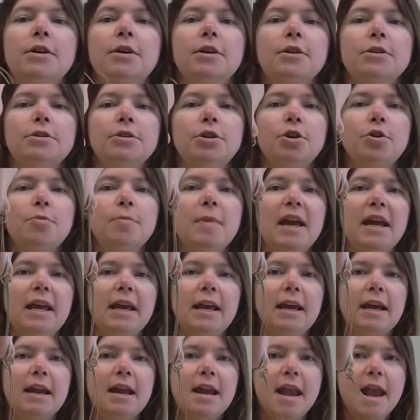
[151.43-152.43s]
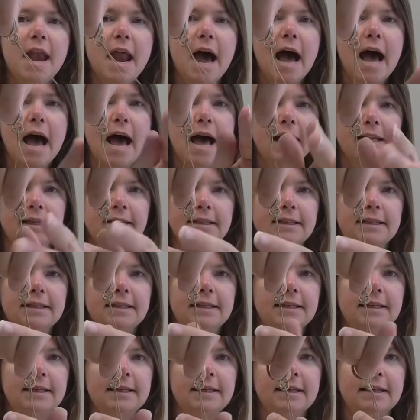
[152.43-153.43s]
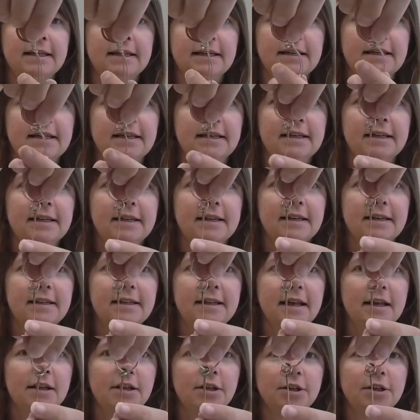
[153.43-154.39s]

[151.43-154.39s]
So you're making a knot that